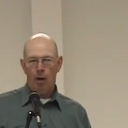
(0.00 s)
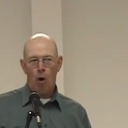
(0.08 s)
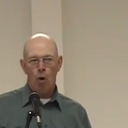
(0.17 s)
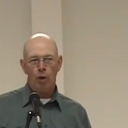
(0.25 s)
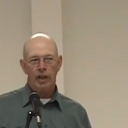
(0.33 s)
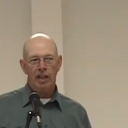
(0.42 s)

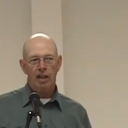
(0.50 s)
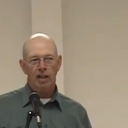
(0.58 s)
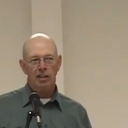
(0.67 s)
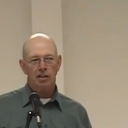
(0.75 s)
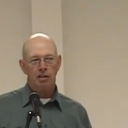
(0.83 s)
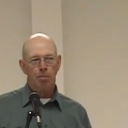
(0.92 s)
Only
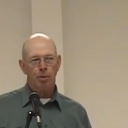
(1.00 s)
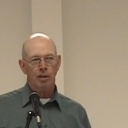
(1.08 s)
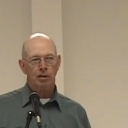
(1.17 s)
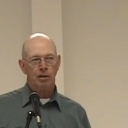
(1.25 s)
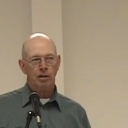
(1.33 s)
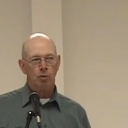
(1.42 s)
enlisted
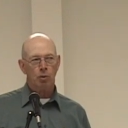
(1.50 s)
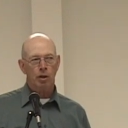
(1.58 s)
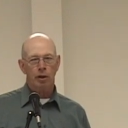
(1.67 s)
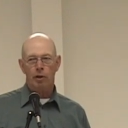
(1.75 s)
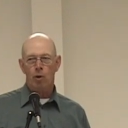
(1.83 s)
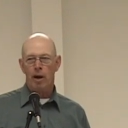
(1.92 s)
prisoners
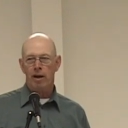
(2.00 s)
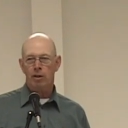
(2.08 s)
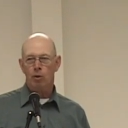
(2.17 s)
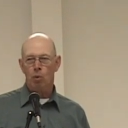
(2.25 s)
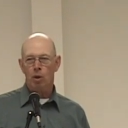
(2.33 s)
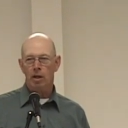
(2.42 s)
were required
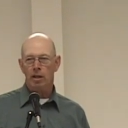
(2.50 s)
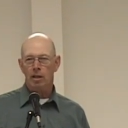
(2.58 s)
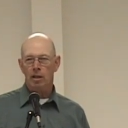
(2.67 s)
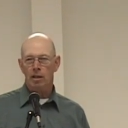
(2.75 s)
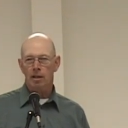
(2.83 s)
to work.